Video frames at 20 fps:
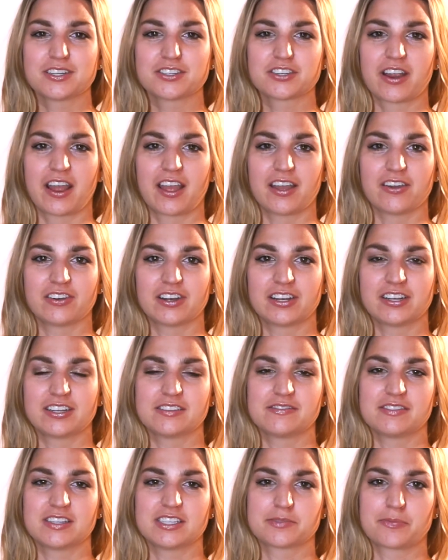to try out any
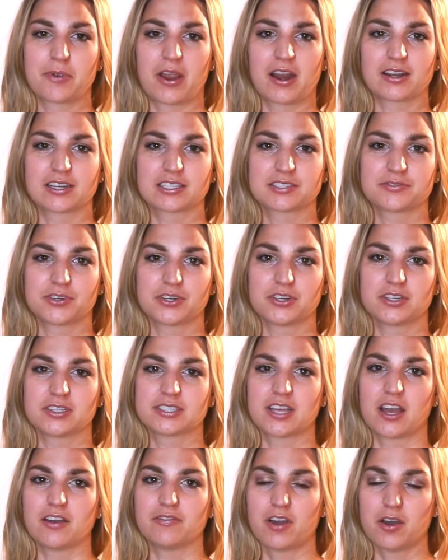of these products for
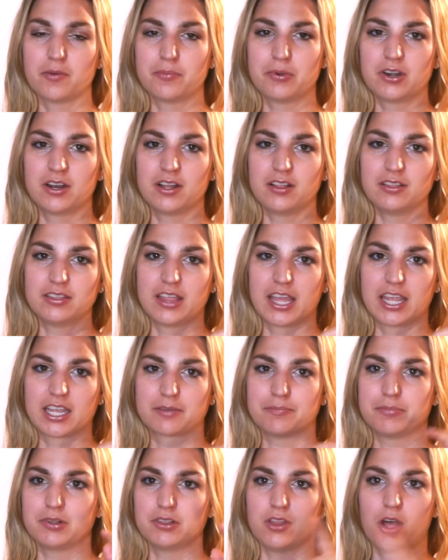yourself, I'll put a
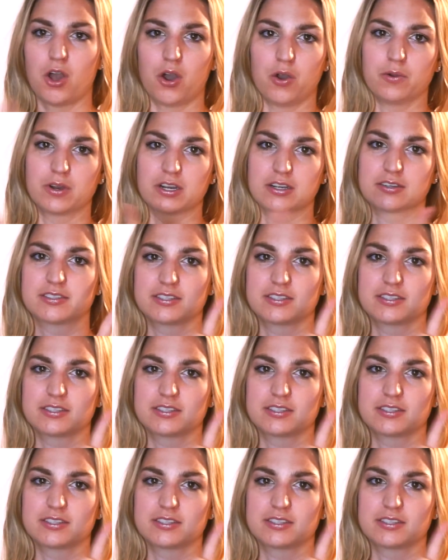link below or